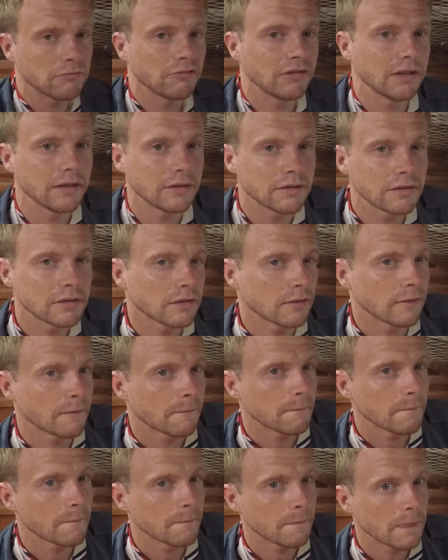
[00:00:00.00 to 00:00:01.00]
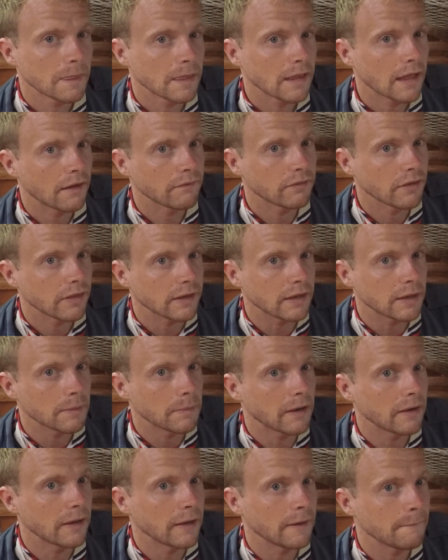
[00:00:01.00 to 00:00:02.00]
reach? Have a think
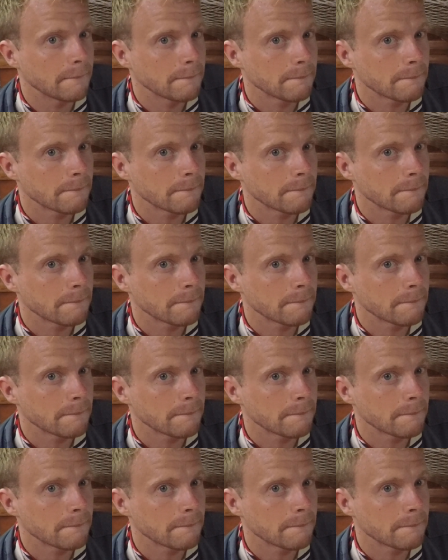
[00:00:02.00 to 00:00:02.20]
about it.